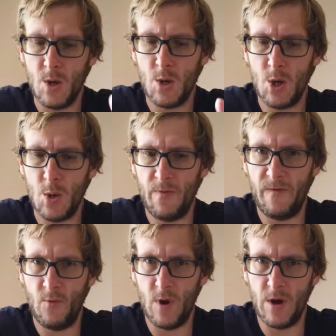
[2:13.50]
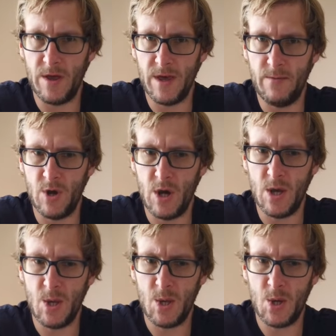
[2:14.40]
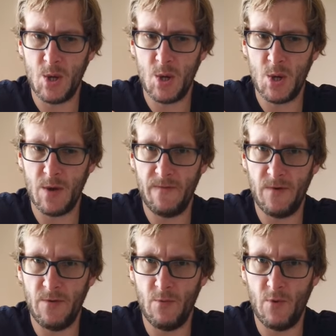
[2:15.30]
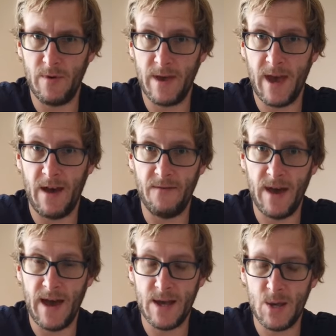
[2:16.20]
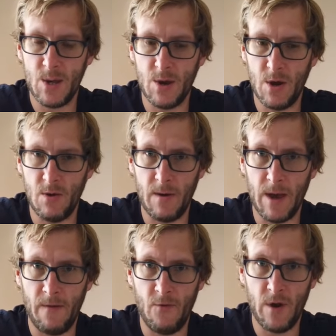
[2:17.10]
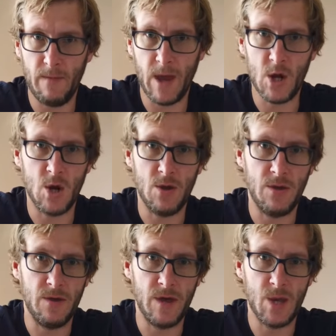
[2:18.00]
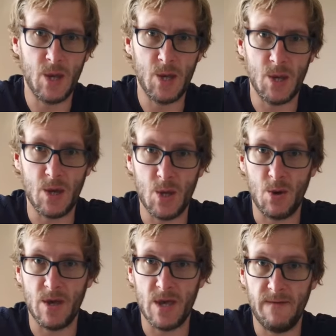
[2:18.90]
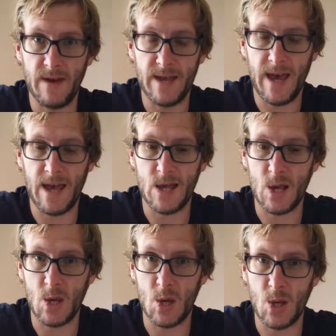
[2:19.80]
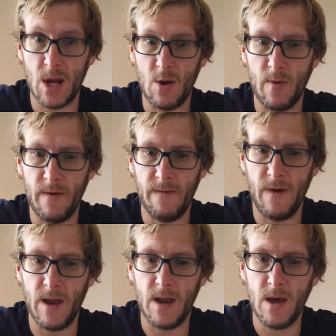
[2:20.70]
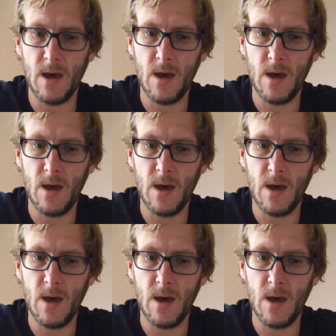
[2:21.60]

So just before we look at the images, just a few more caveats. You know, I've already mentioned that this isn't a scientific test, it's just a little bit of fun.